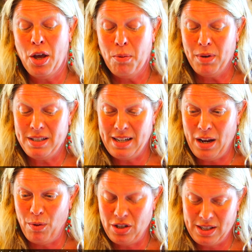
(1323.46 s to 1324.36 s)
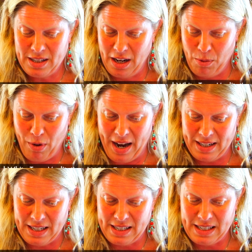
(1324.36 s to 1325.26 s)
But today we're just going to
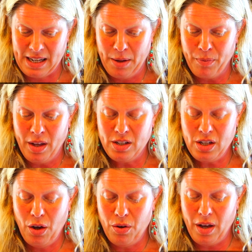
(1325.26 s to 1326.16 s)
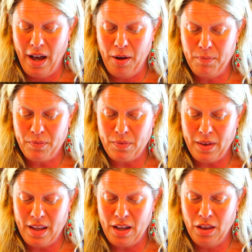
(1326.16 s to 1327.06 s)
practice. So
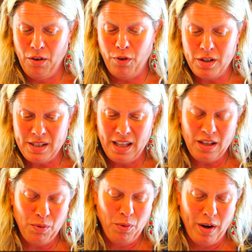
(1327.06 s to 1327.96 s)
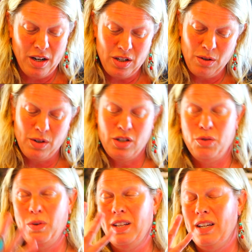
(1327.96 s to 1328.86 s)
the first thing that we want to do is
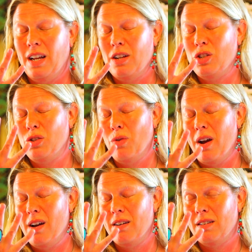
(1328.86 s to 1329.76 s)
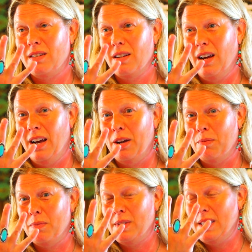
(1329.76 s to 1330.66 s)
to really get a strong
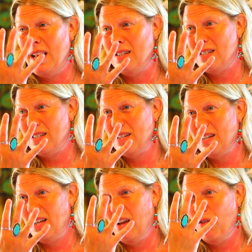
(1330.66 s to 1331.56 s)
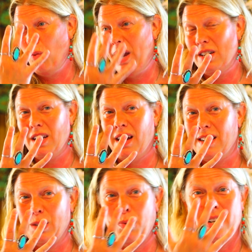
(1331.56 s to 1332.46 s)
sense of White
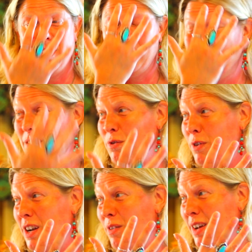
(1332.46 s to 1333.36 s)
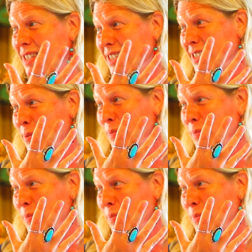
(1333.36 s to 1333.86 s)
Tara's presence in front of us.